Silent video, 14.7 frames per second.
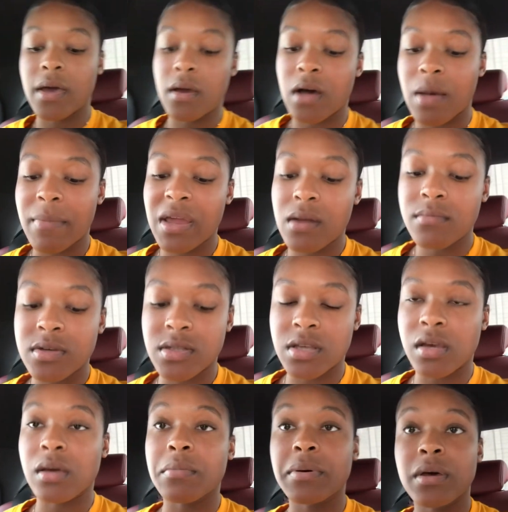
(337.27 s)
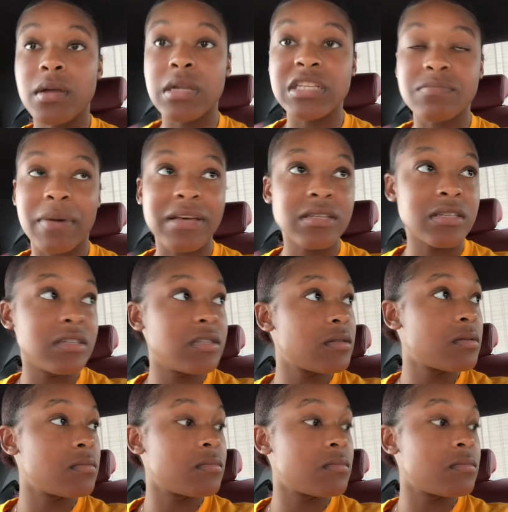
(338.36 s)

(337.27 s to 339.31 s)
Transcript: y'all, I made a mistake of putting the spiciest